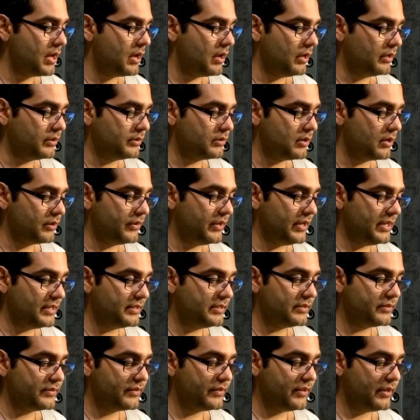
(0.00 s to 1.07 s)
It's not the
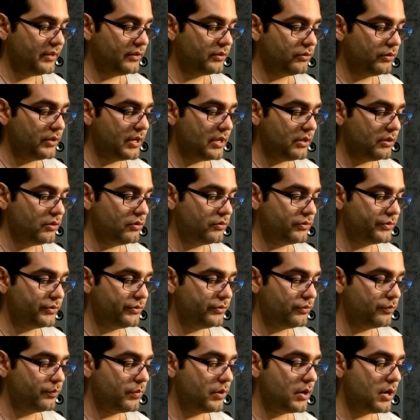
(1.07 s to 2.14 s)
easiest thing to get used
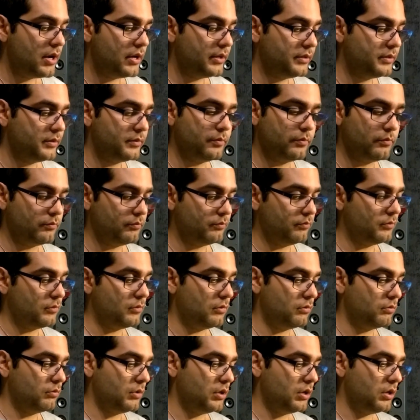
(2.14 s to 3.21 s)
to, but
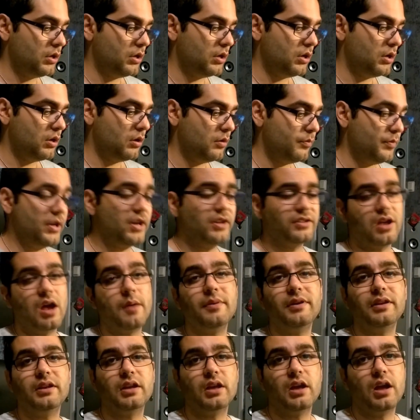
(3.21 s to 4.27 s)
because I
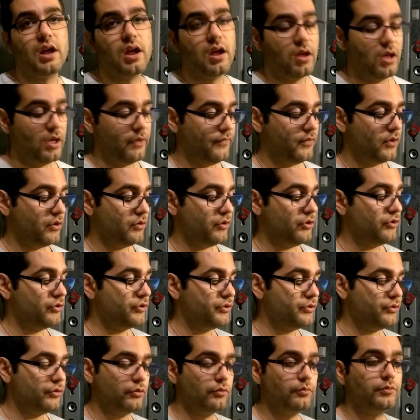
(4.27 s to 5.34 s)
mean, if you're used
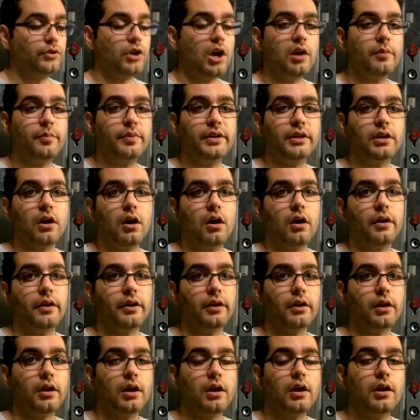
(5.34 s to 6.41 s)
to typing on
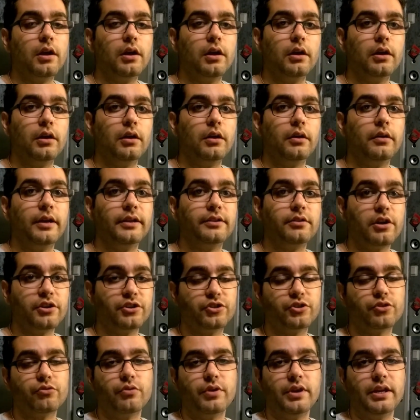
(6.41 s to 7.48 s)
a touch
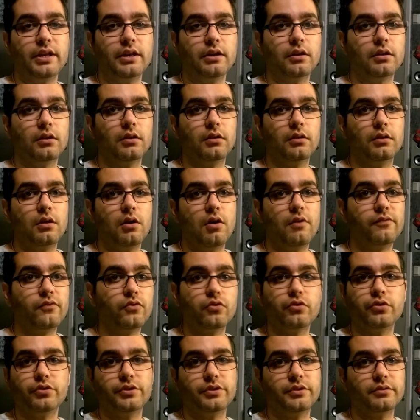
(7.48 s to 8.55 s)
screen, of
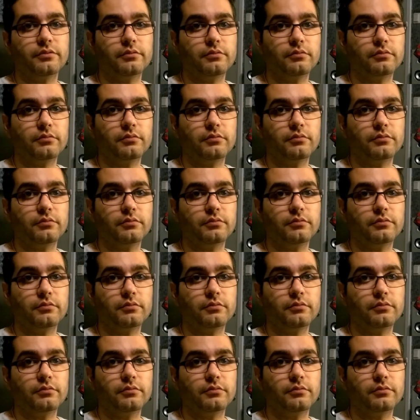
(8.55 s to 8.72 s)
course,